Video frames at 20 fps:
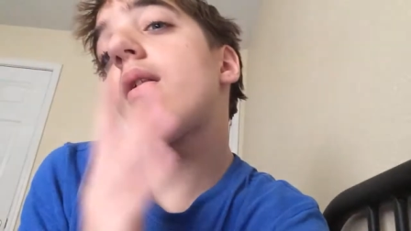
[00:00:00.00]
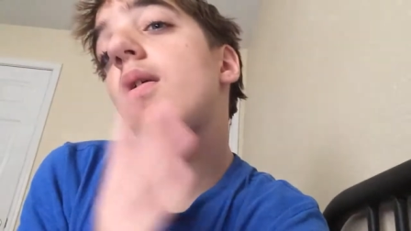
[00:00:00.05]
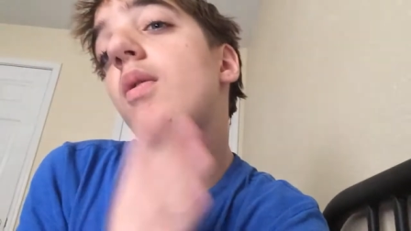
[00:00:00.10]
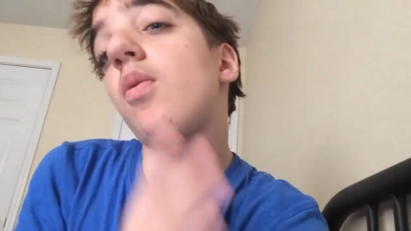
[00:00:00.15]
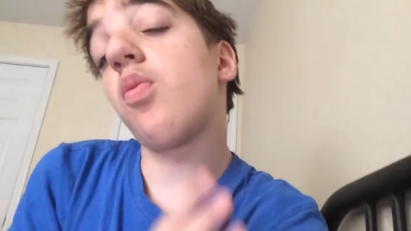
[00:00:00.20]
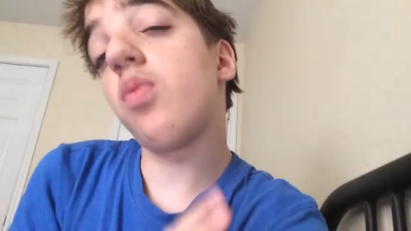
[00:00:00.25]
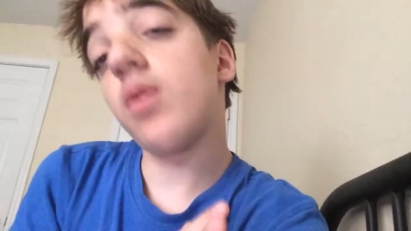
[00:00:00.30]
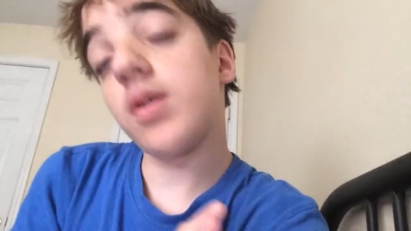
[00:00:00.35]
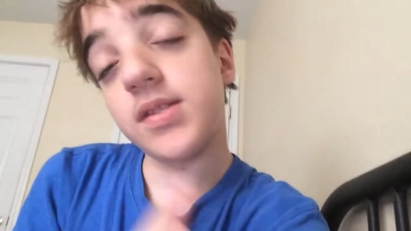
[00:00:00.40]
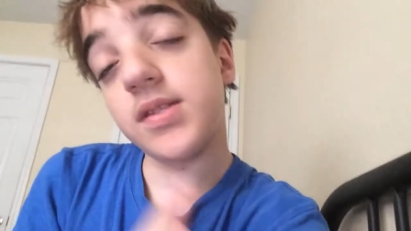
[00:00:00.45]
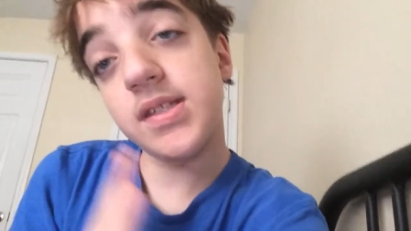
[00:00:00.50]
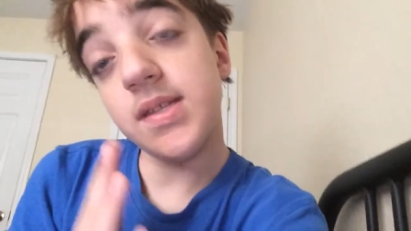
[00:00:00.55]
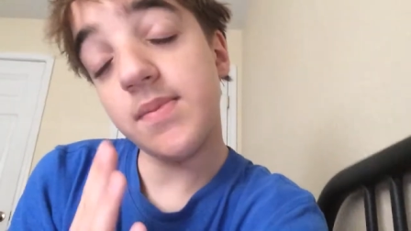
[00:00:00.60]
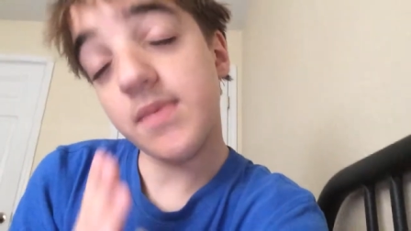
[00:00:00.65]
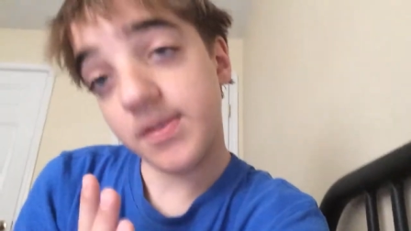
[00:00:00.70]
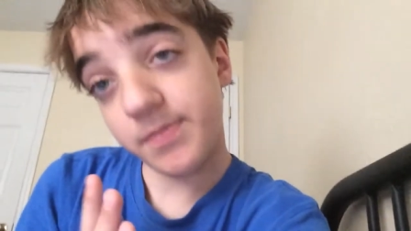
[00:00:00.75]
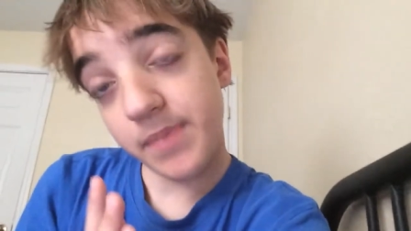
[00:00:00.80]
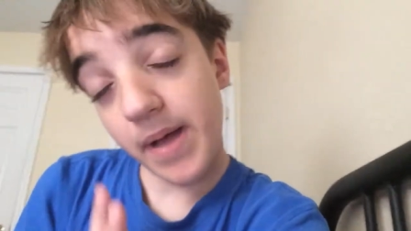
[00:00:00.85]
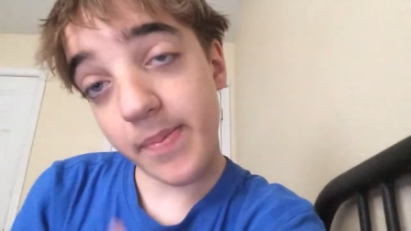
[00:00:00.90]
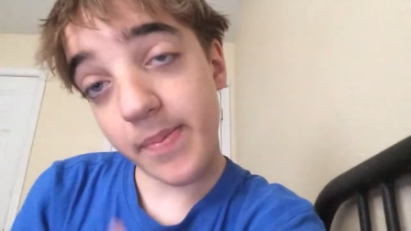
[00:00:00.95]
what's the
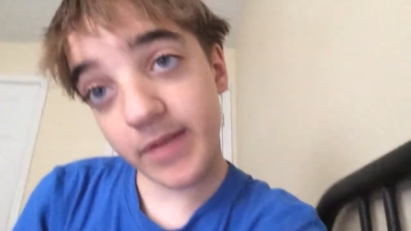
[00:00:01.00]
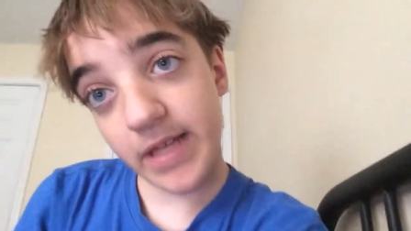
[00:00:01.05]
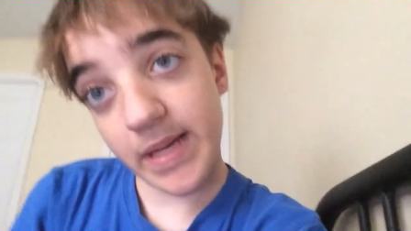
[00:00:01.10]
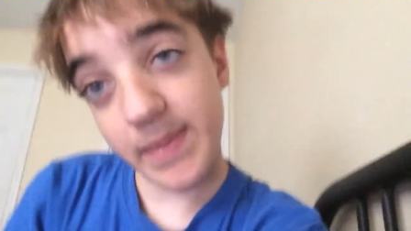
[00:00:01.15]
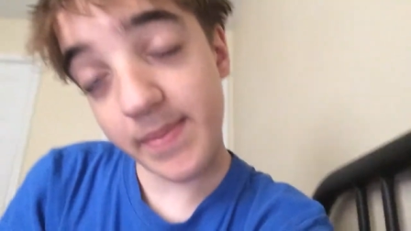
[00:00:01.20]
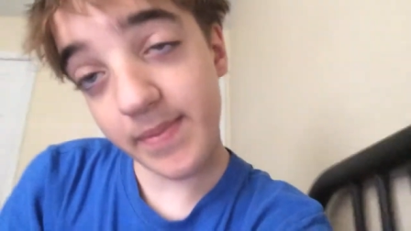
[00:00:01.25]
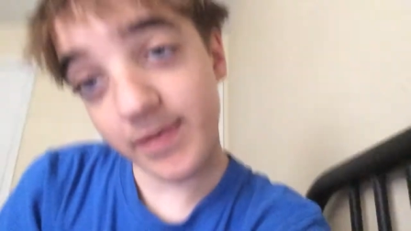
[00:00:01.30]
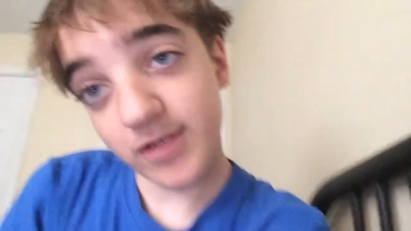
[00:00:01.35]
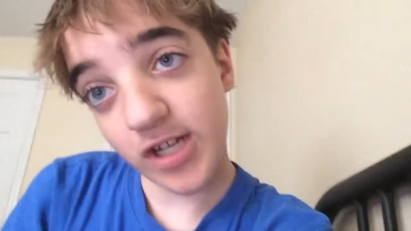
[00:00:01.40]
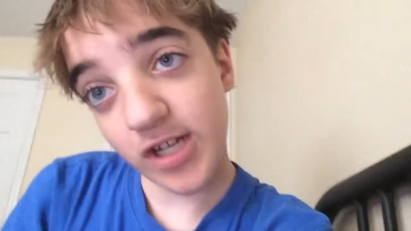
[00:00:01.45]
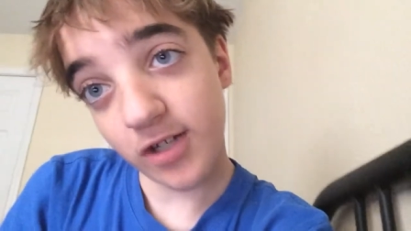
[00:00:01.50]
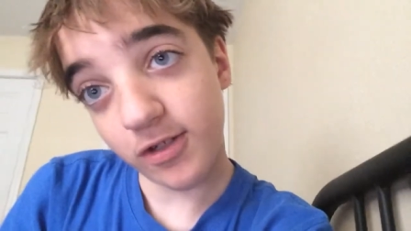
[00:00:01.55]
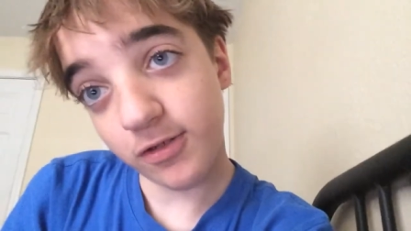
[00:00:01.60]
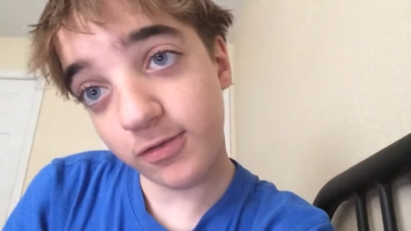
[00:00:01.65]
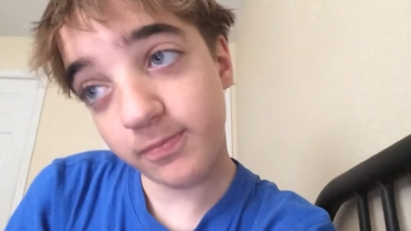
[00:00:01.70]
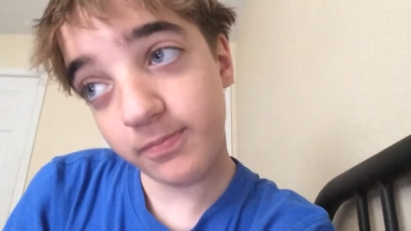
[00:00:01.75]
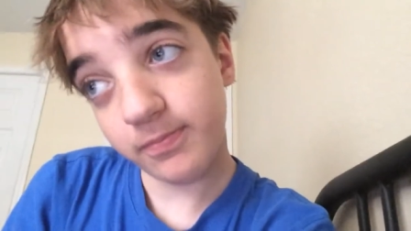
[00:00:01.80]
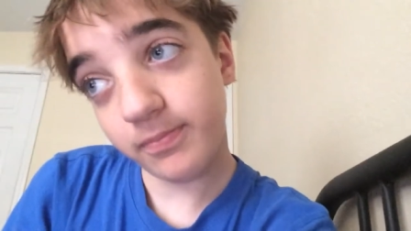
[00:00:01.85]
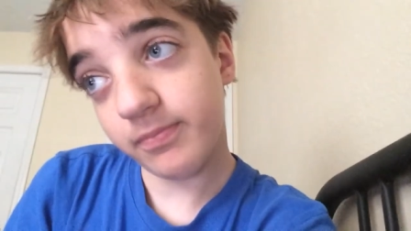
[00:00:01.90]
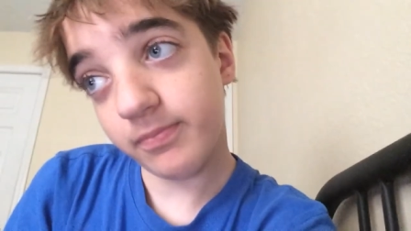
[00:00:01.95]
most popular game on my
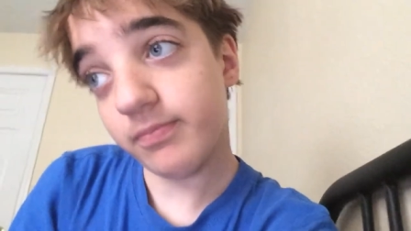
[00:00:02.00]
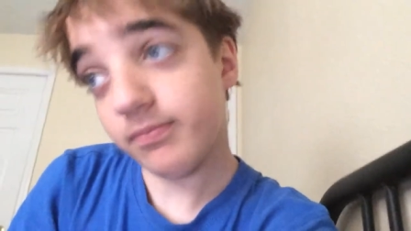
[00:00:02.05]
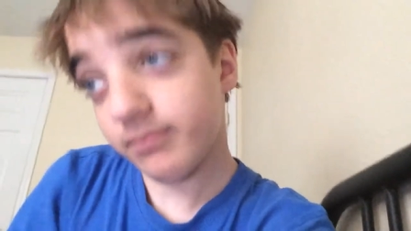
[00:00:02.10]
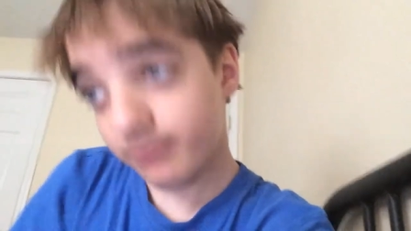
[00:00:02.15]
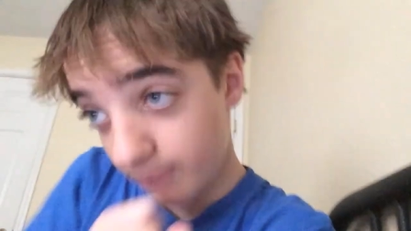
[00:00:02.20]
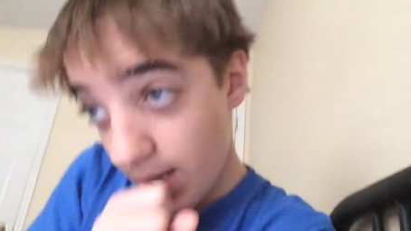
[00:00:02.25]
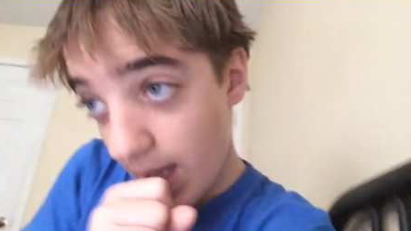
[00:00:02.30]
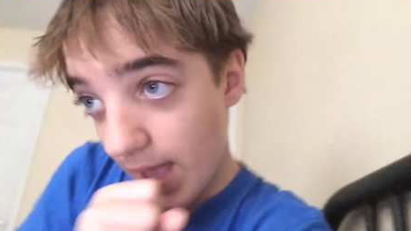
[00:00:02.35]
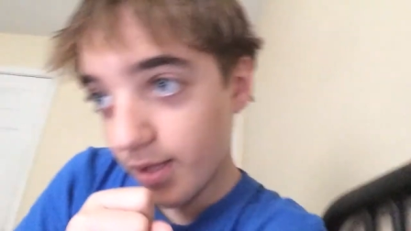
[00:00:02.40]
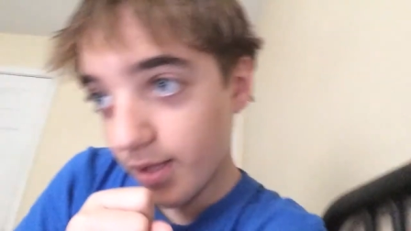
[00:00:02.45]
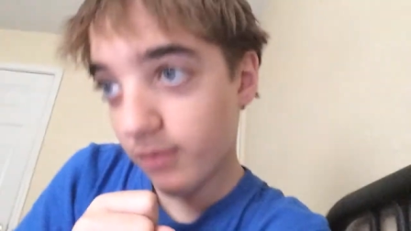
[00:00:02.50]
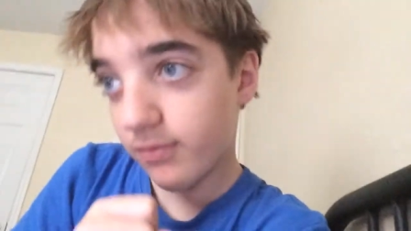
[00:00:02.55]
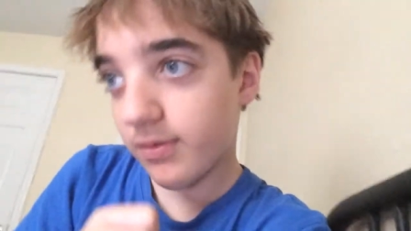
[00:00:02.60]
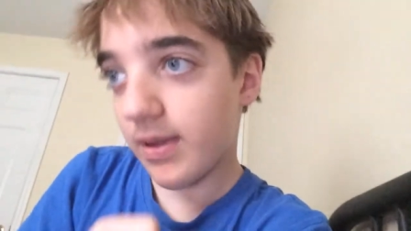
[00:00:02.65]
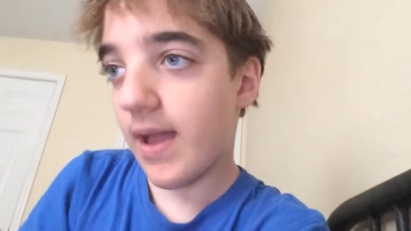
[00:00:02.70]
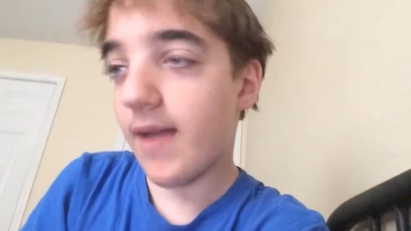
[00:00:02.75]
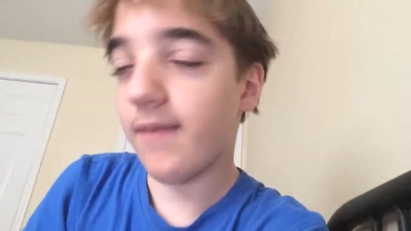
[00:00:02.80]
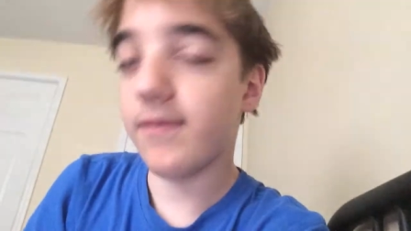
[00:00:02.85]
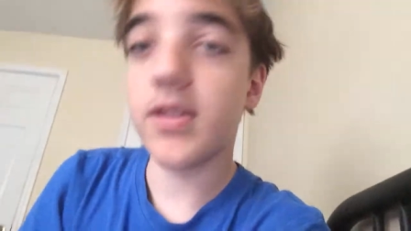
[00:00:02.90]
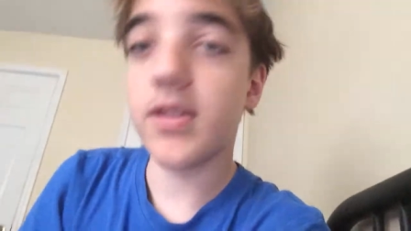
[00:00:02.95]
channel?
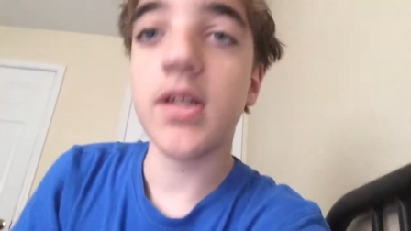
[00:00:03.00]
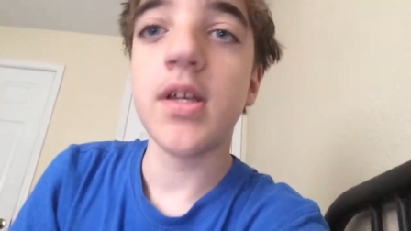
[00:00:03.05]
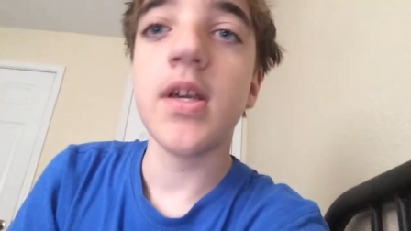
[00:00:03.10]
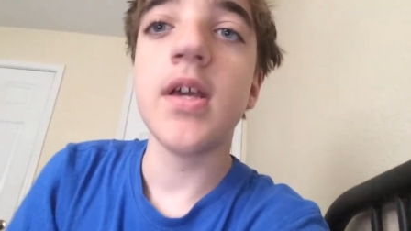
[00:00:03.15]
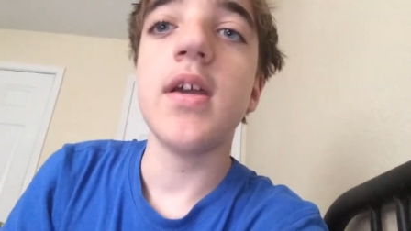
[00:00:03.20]
Minecraft.